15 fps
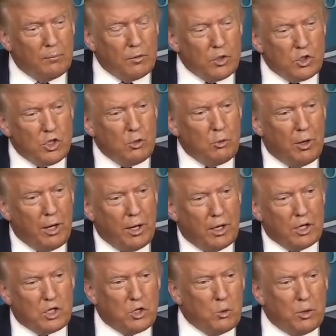She ran
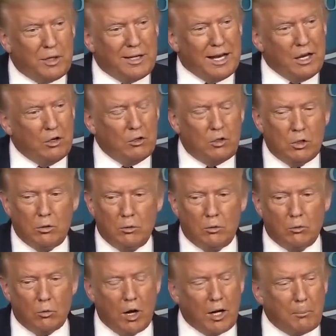and she went down to
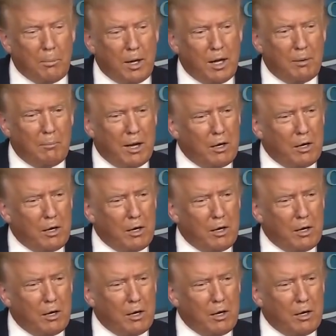rock bottom.